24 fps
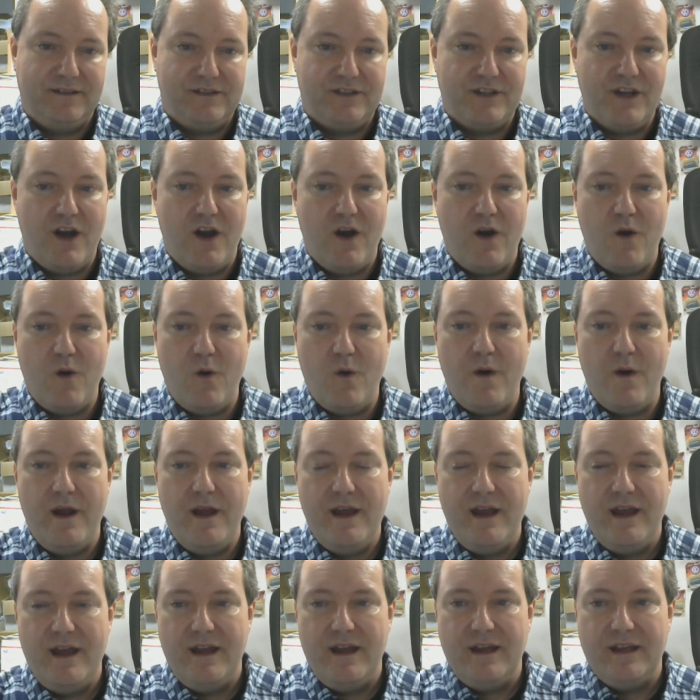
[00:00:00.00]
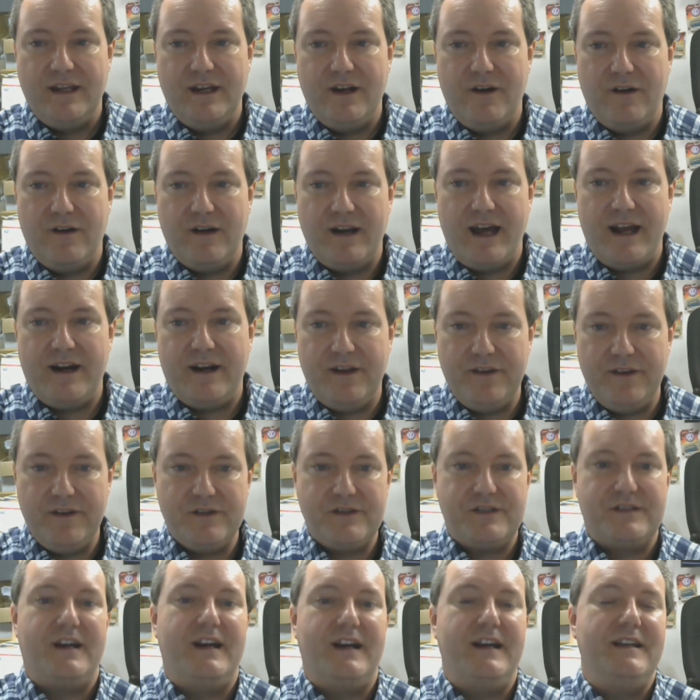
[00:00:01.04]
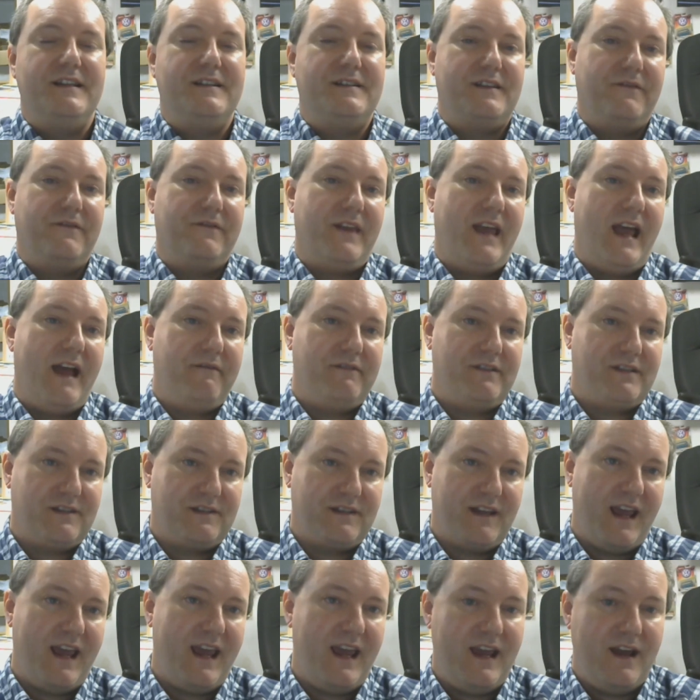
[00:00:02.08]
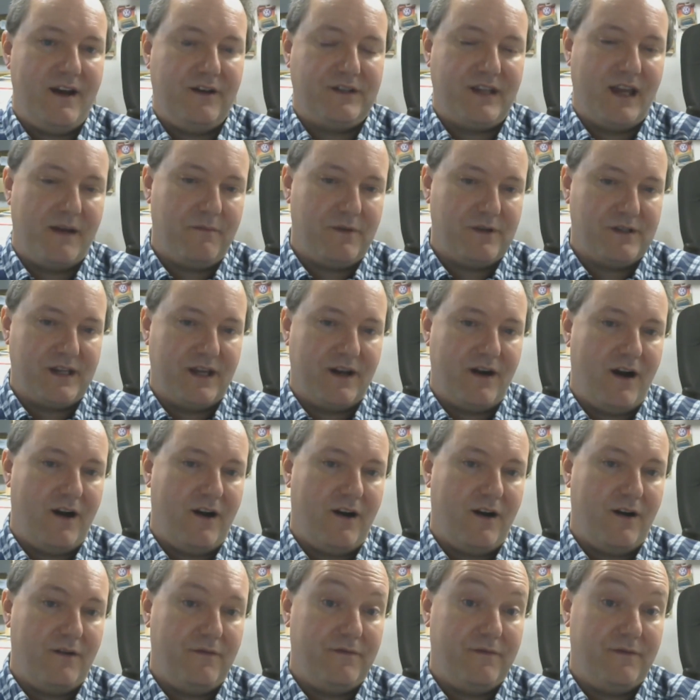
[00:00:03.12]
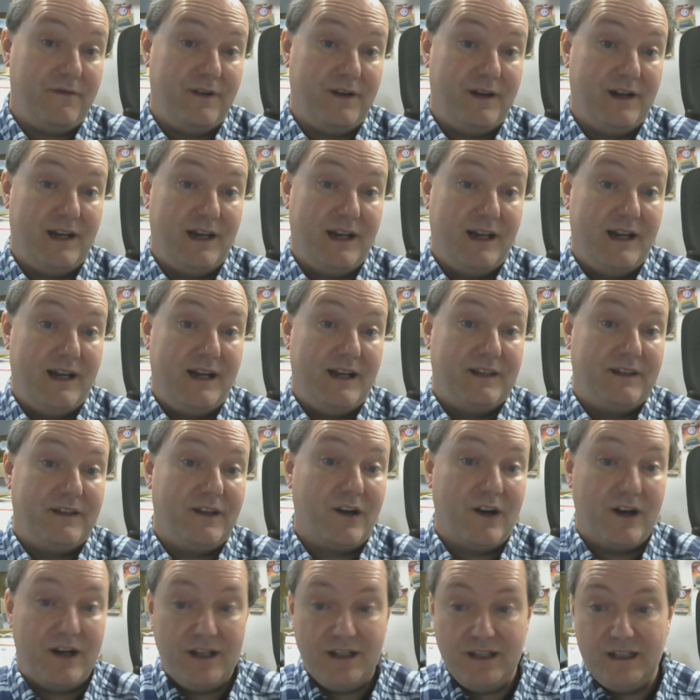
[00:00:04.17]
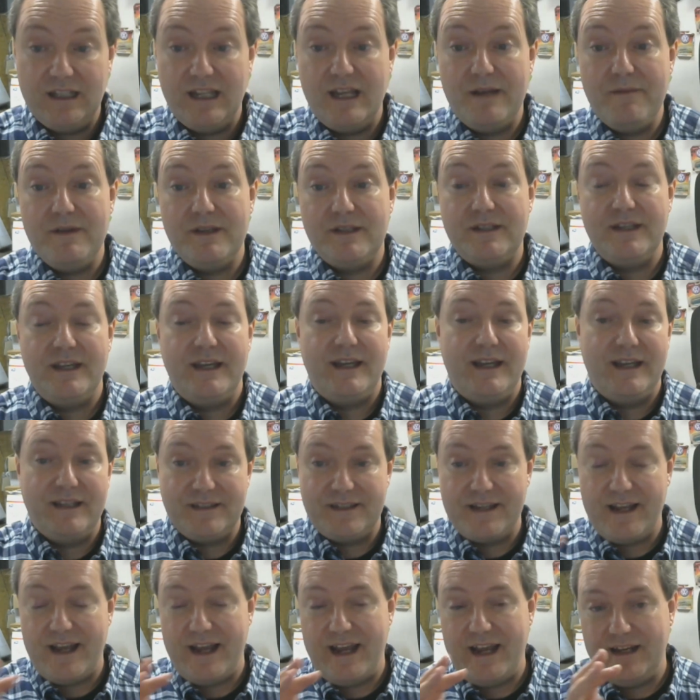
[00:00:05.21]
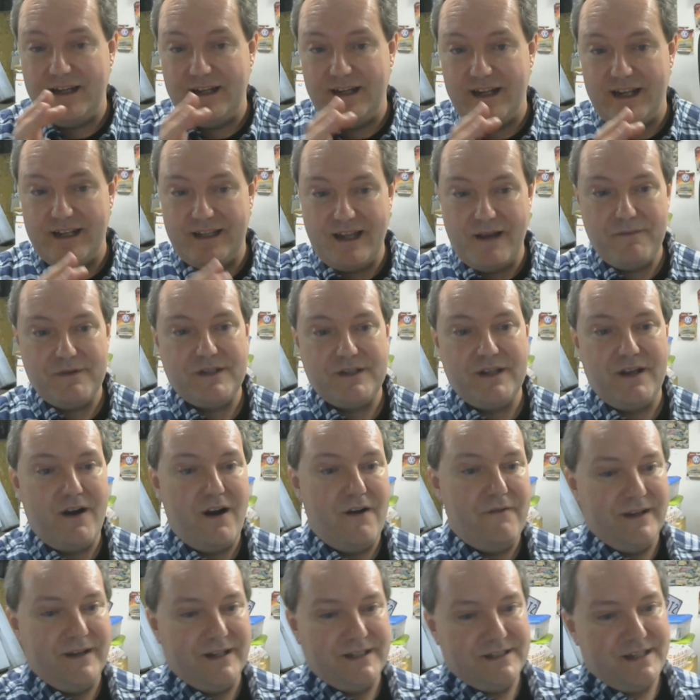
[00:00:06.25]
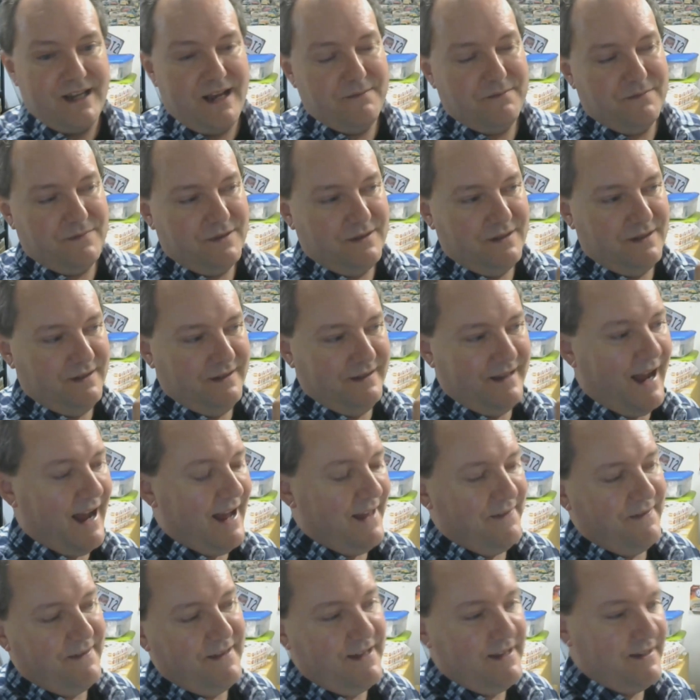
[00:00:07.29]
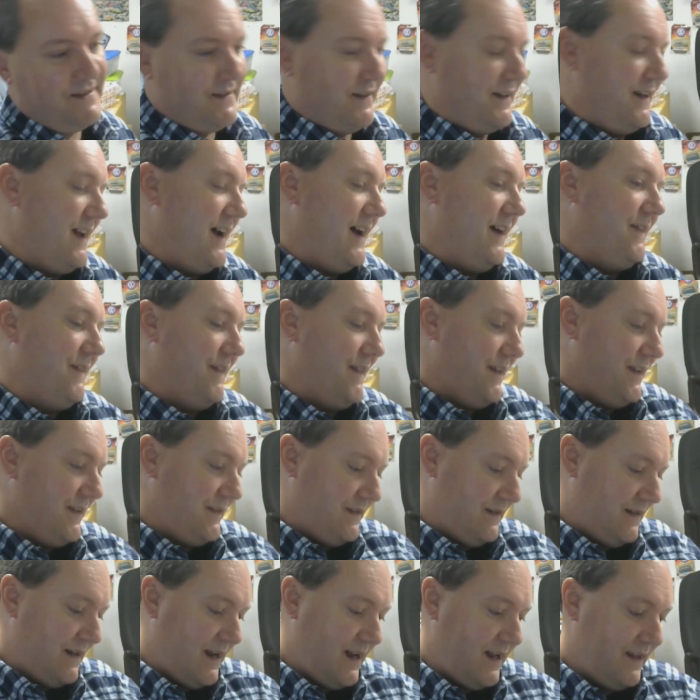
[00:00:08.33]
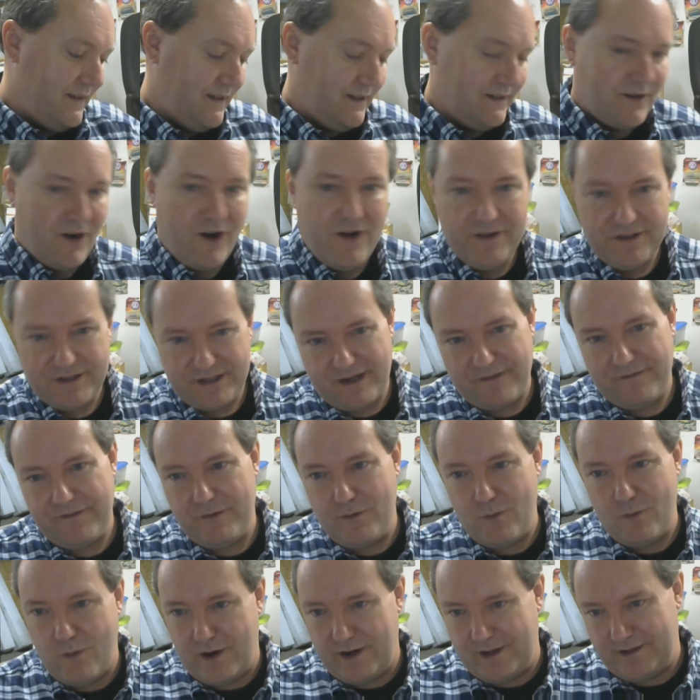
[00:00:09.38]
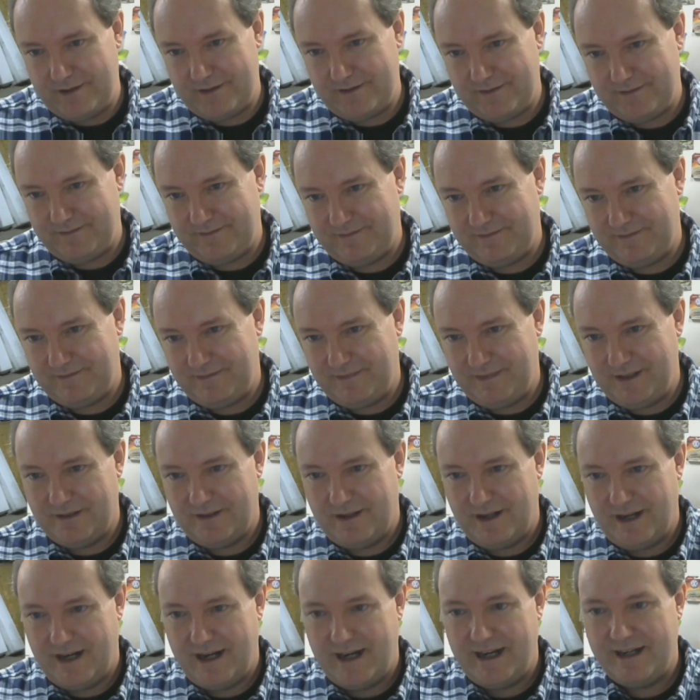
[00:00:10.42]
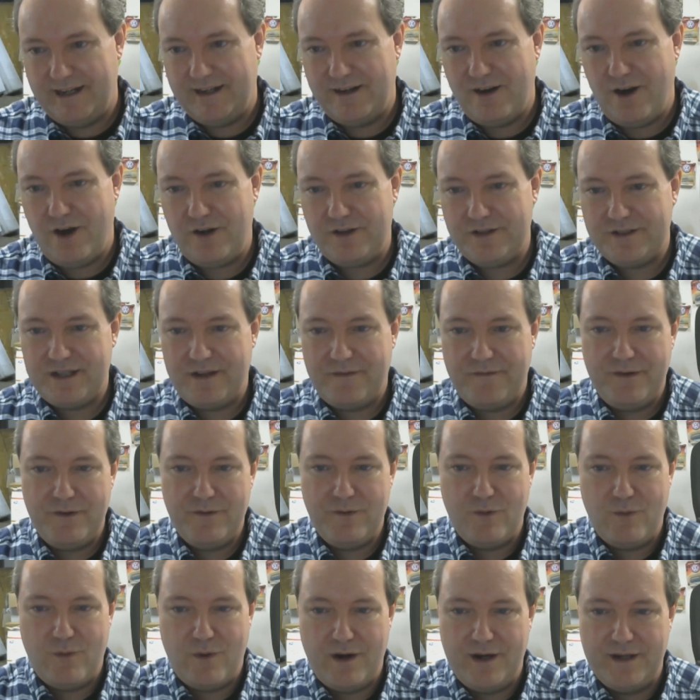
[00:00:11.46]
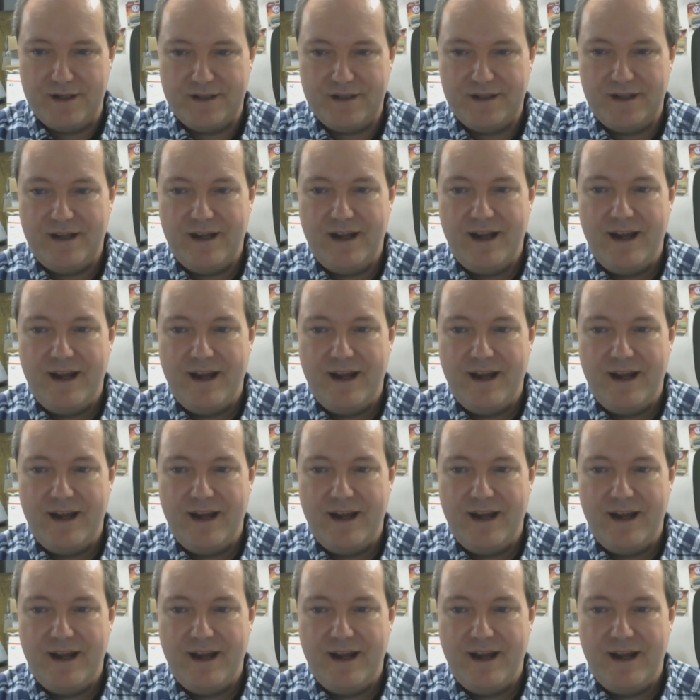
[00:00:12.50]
So, you know, a lot of other sites, if they have a sale 10% off, they're going to limit it and say 10% off except not this and not this and not this. All the stuff you want. Okay? All the stuff you would want.